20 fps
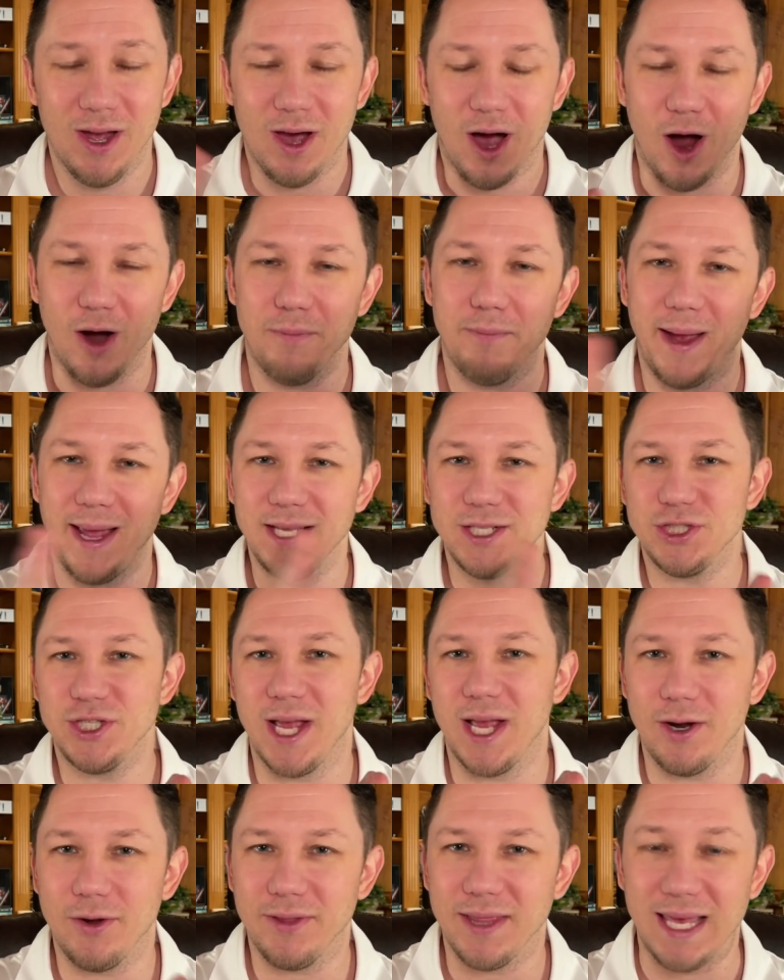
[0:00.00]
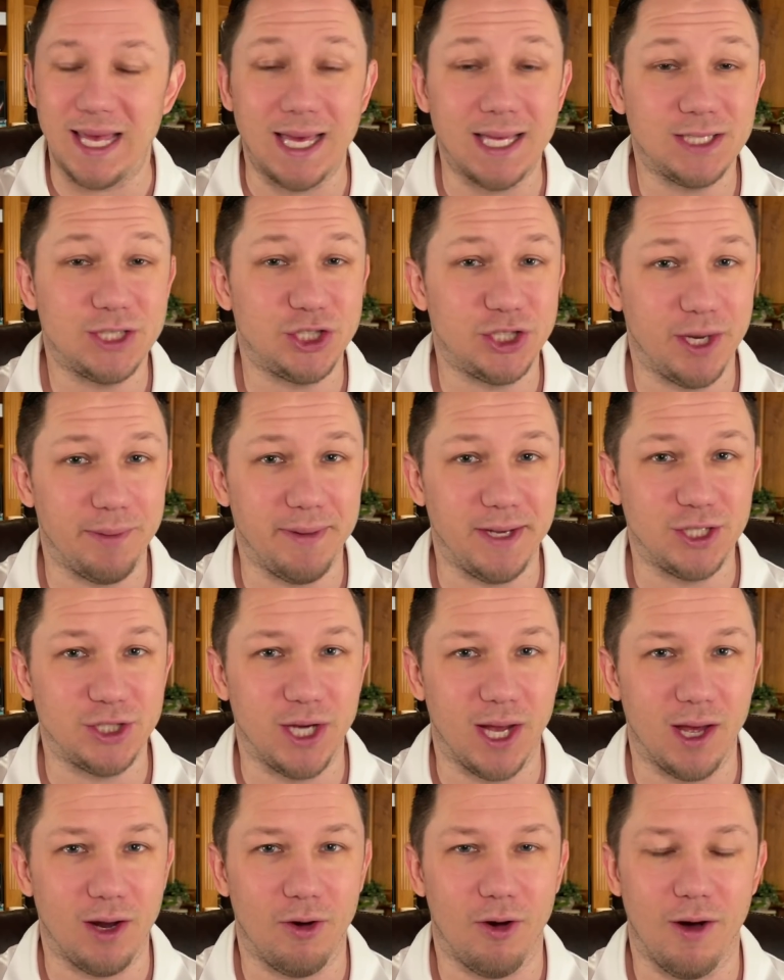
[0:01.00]
Our main channel, the It's Jimmy
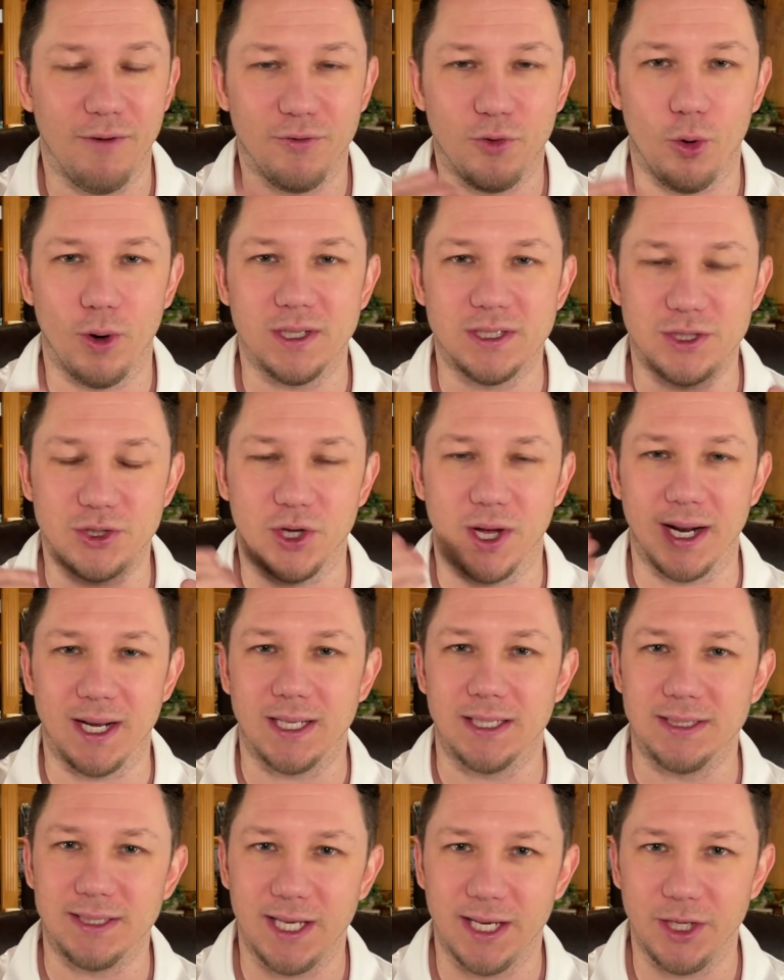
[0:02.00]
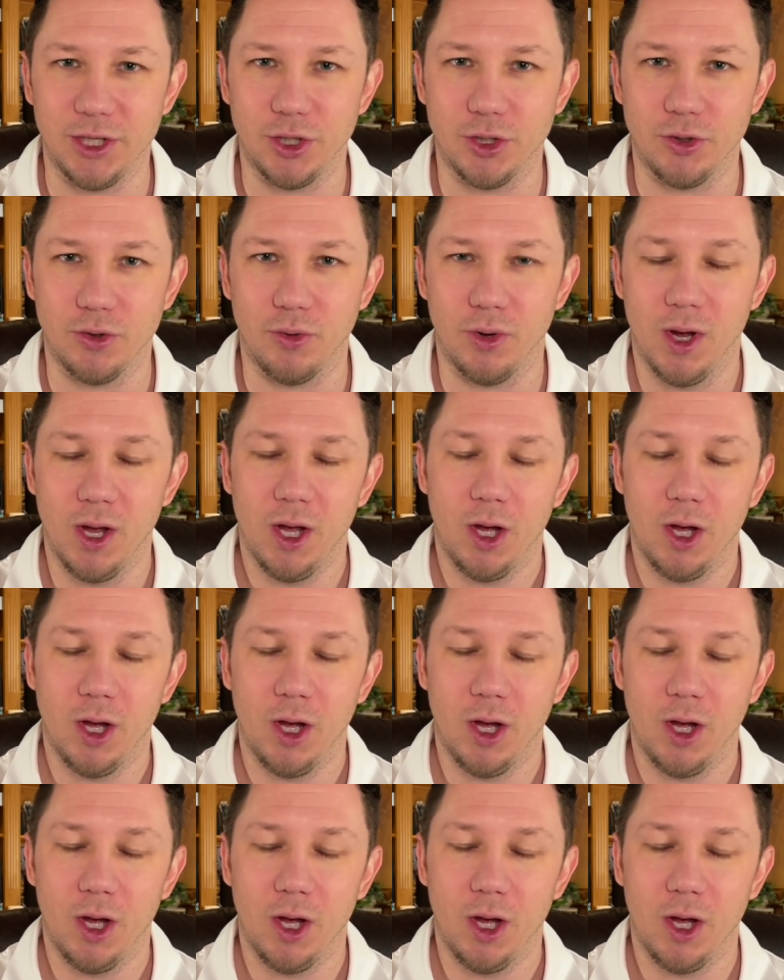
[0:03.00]
channel, of course, is going to continue